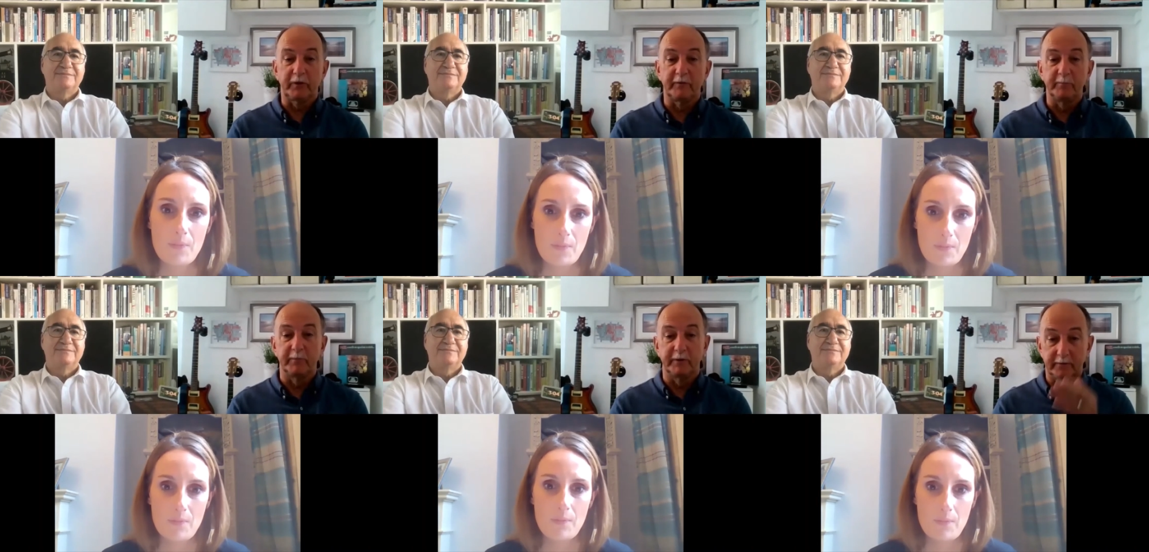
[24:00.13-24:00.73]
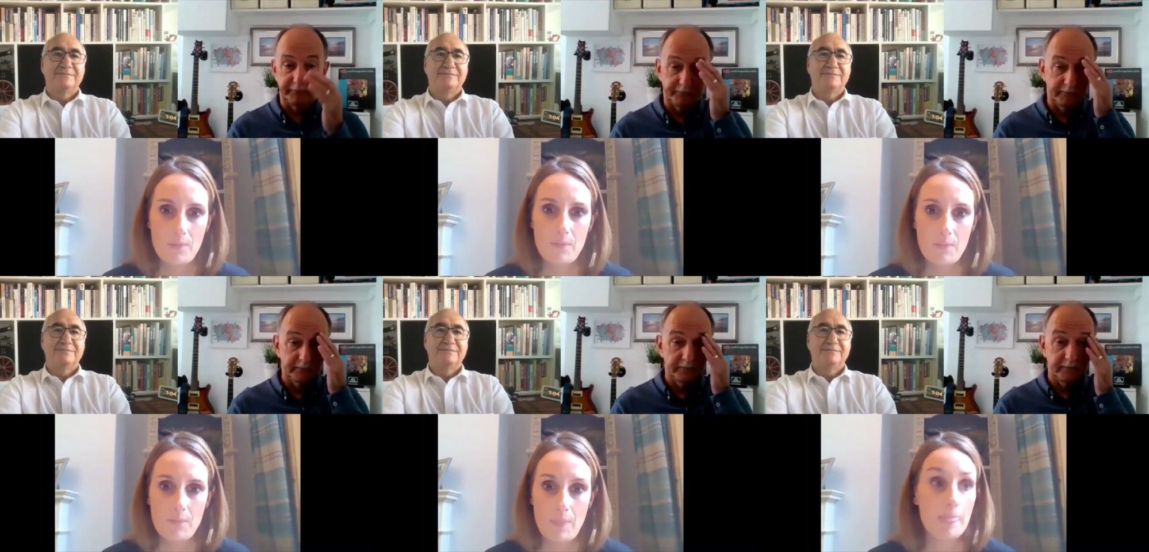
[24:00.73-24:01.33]
Speaker 1: government?
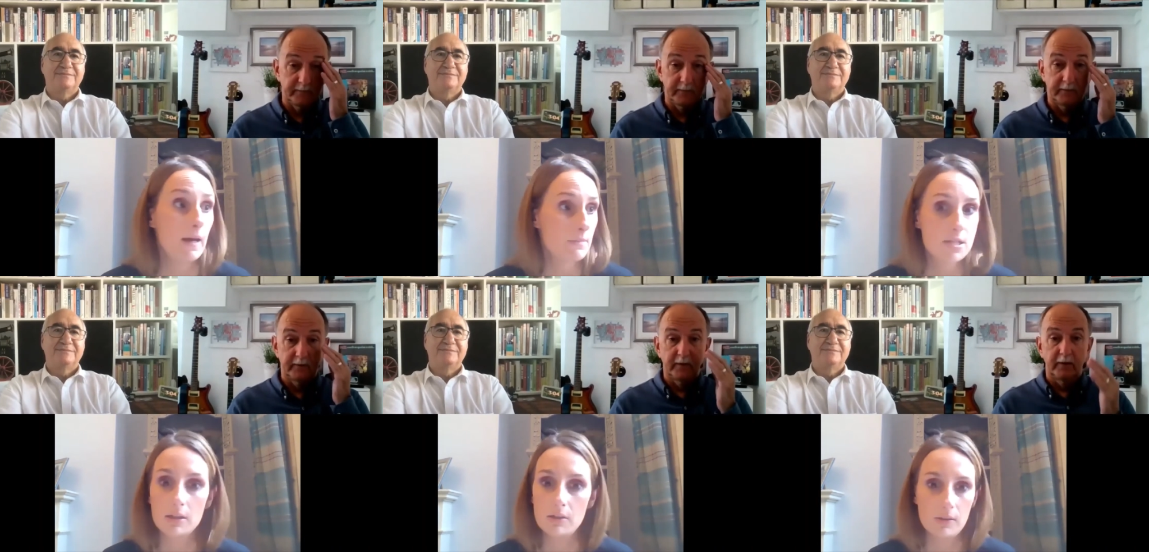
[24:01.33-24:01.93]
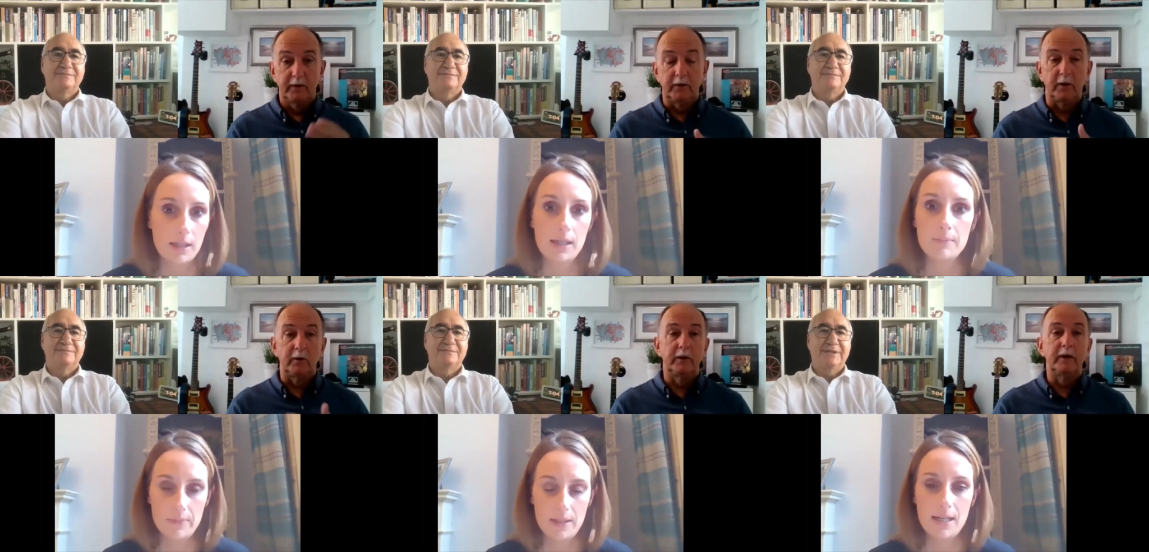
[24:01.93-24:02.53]
Speaker 2: Absolutely. You
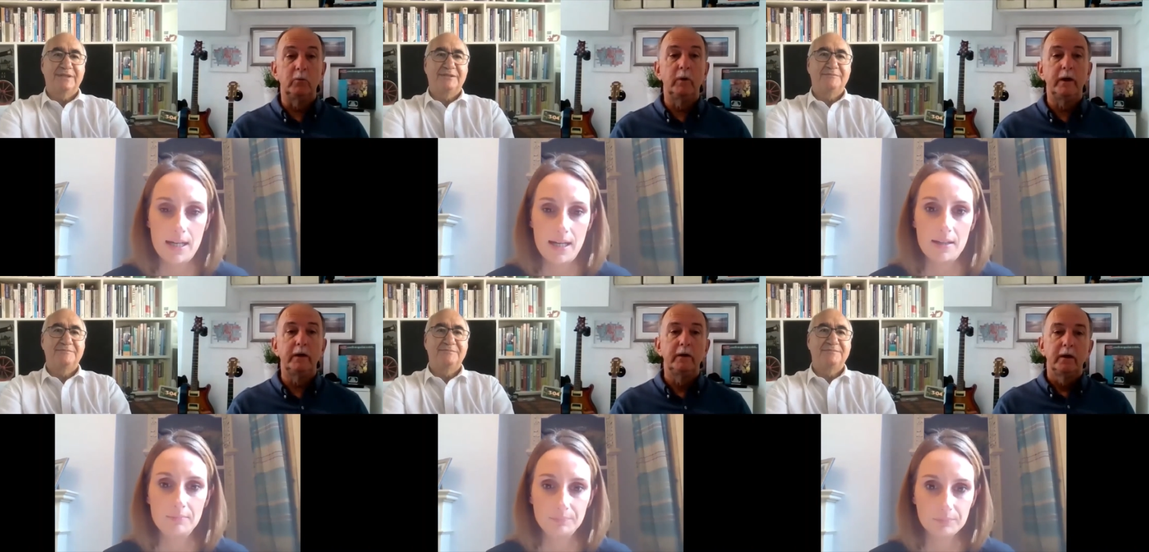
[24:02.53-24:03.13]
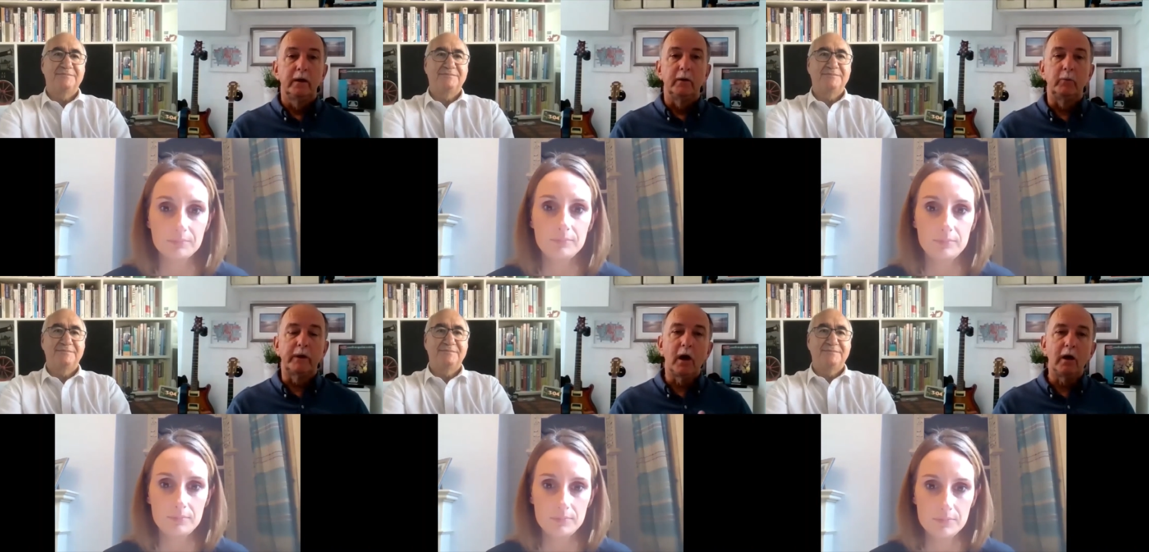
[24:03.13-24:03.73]
know, yeah. in a way,
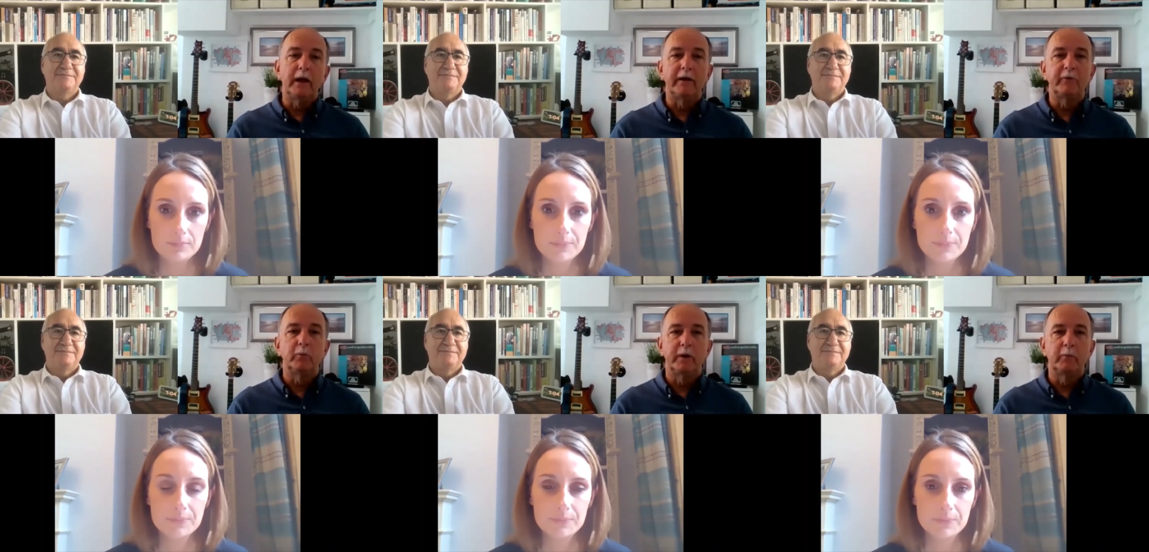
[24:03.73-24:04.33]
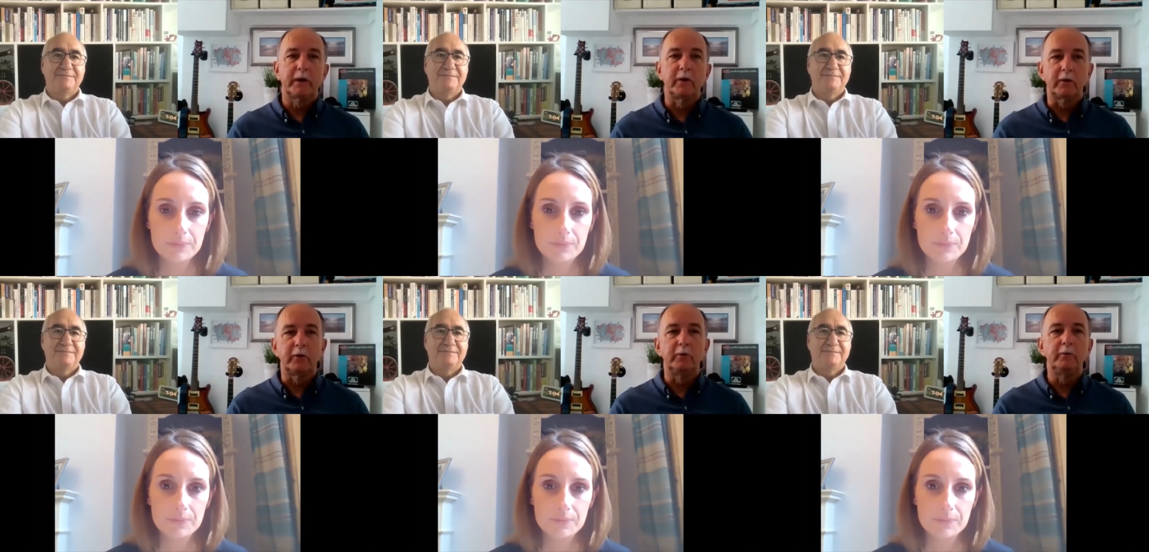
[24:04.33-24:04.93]
Speaker 1: we can't have it where we're
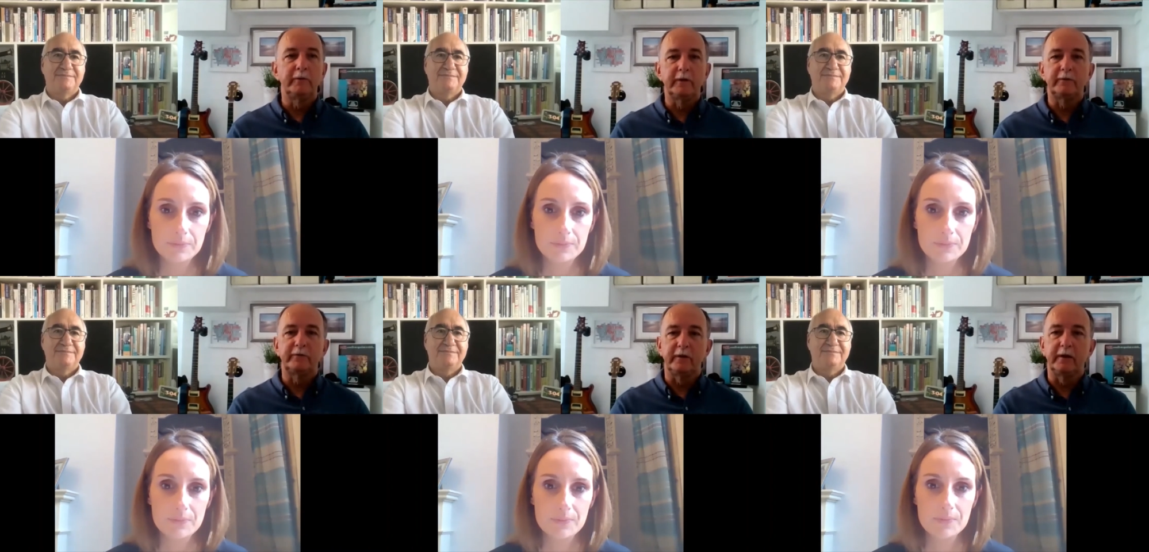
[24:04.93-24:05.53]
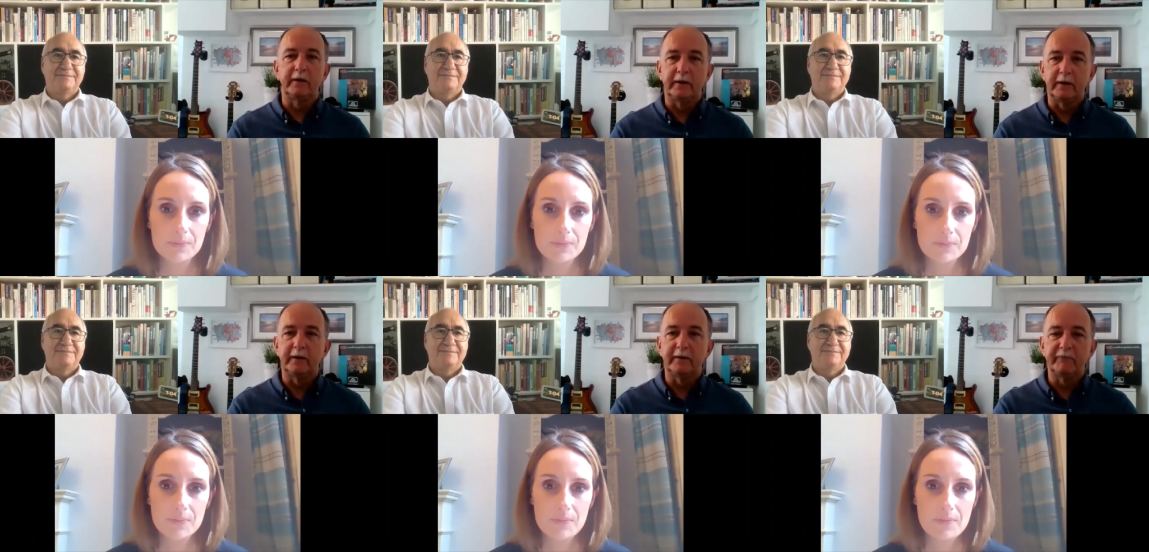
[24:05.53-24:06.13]
cocooned in a in, a,
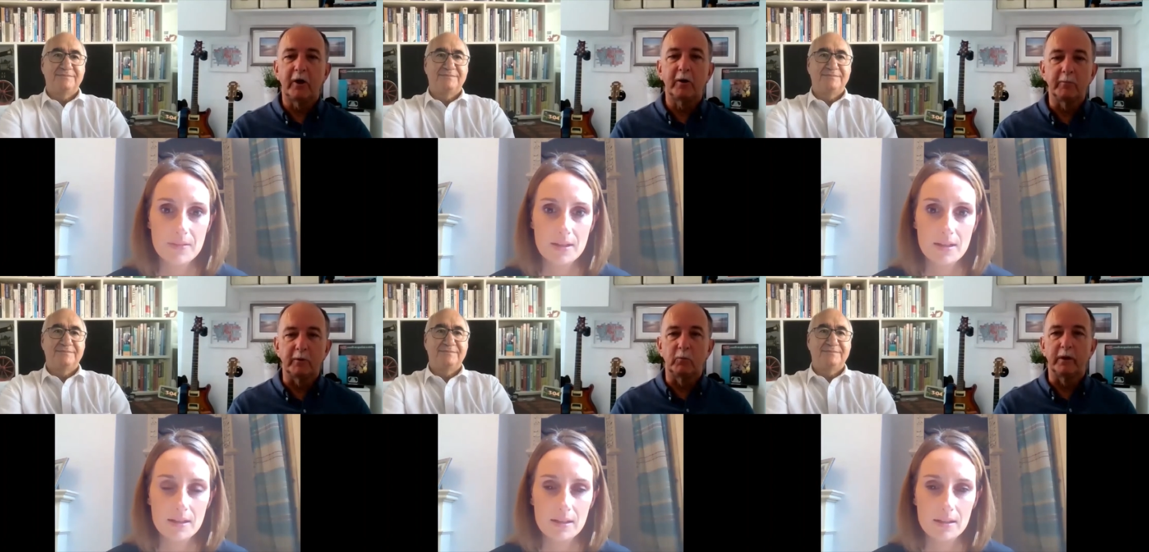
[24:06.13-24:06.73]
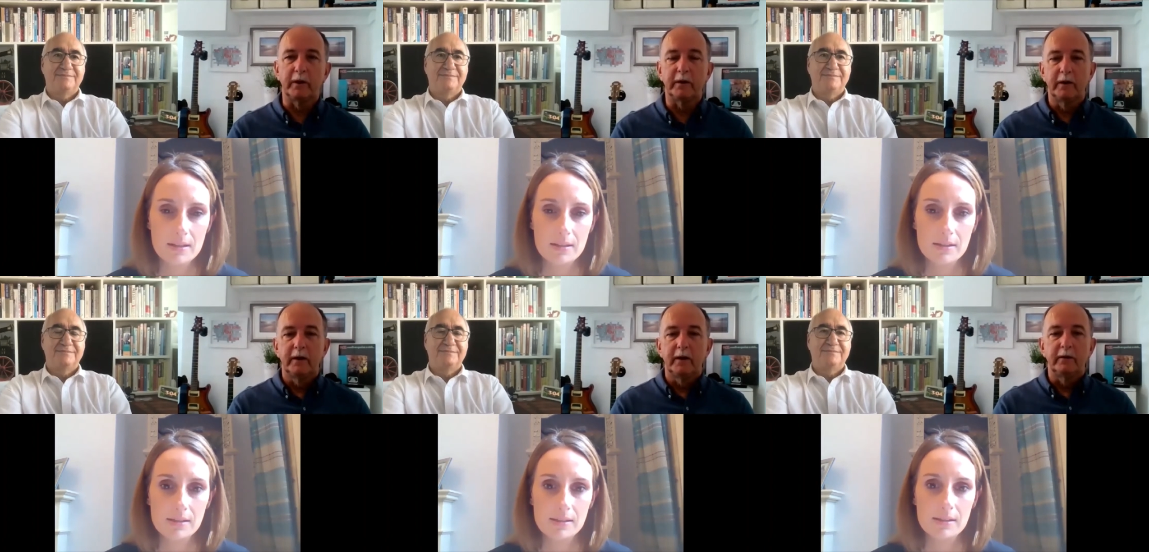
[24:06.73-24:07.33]
in an environment
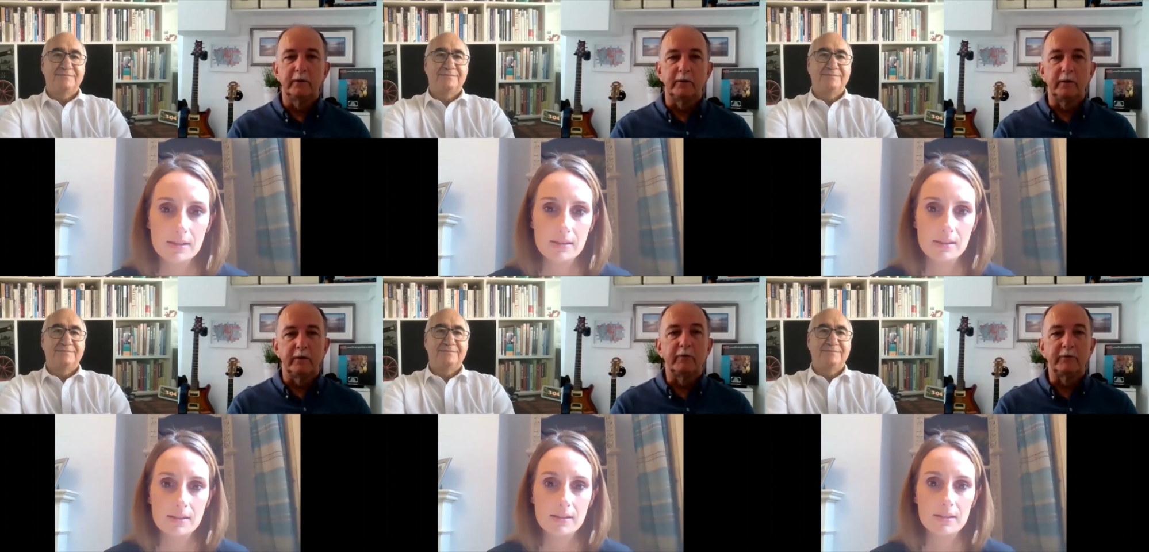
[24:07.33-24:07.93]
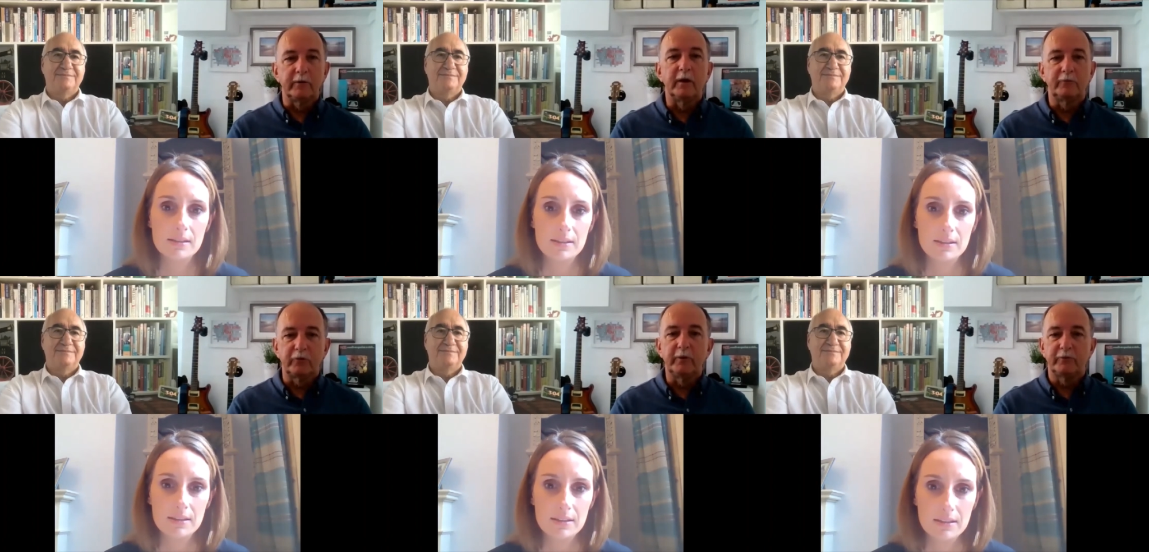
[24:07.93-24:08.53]
where the, there is a, a
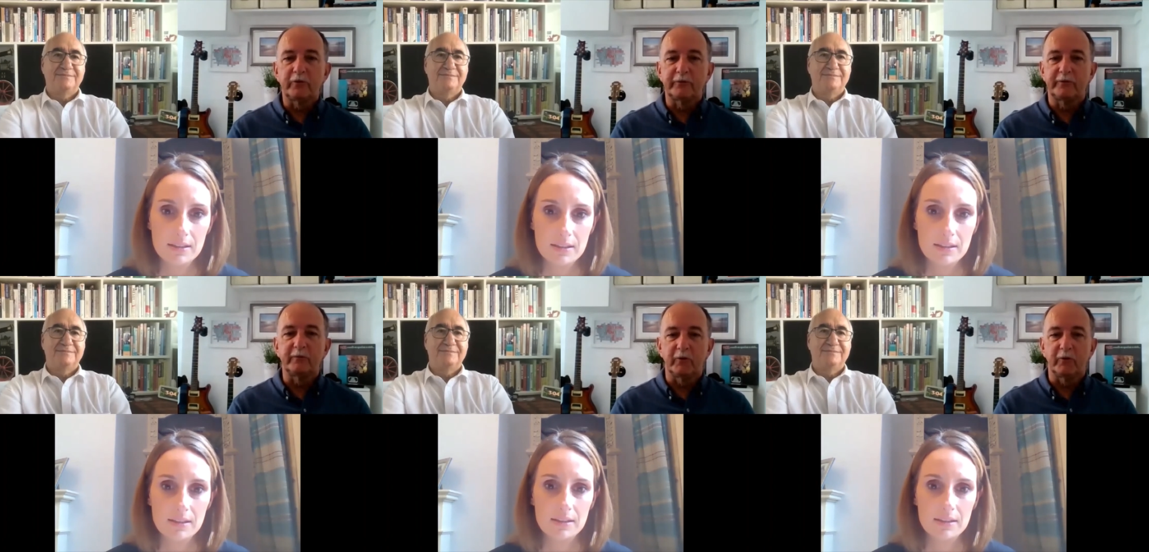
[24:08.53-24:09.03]
truly trusting